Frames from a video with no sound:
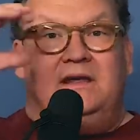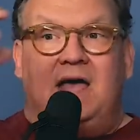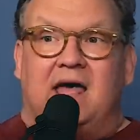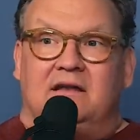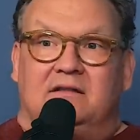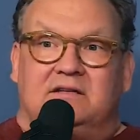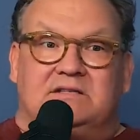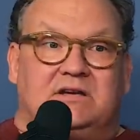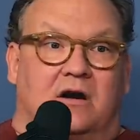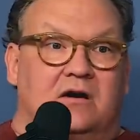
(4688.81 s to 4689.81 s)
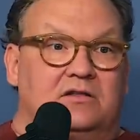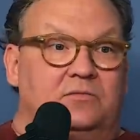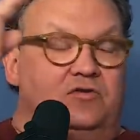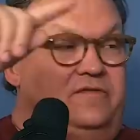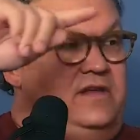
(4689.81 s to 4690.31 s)
got the star of
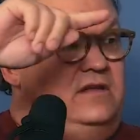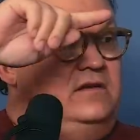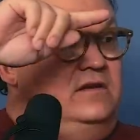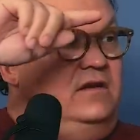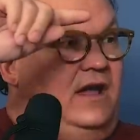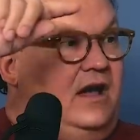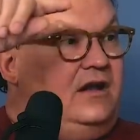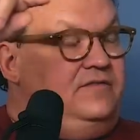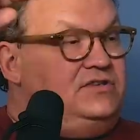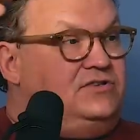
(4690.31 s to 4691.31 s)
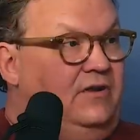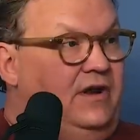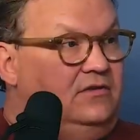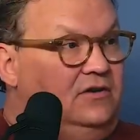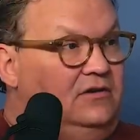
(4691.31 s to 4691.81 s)
the movie out of his
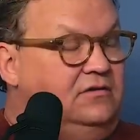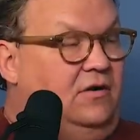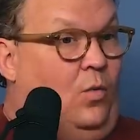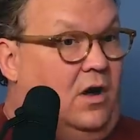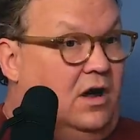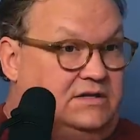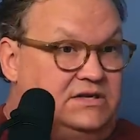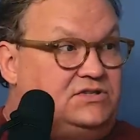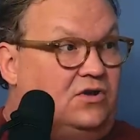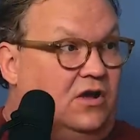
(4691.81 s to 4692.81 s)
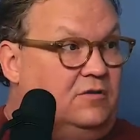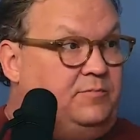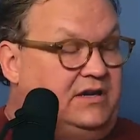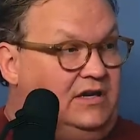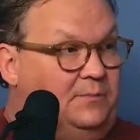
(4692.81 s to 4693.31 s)
trailer, walked his
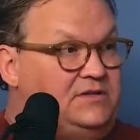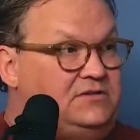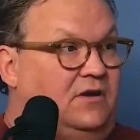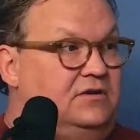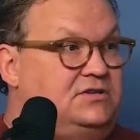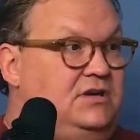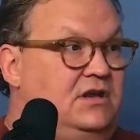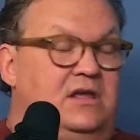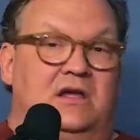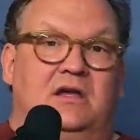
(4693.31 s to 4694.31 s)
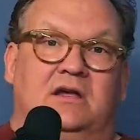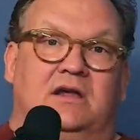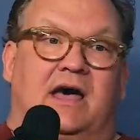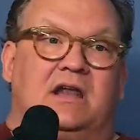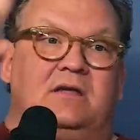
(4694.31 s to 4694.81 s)
dog, picked up his dog shit,
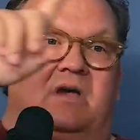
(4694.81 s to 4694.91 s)
got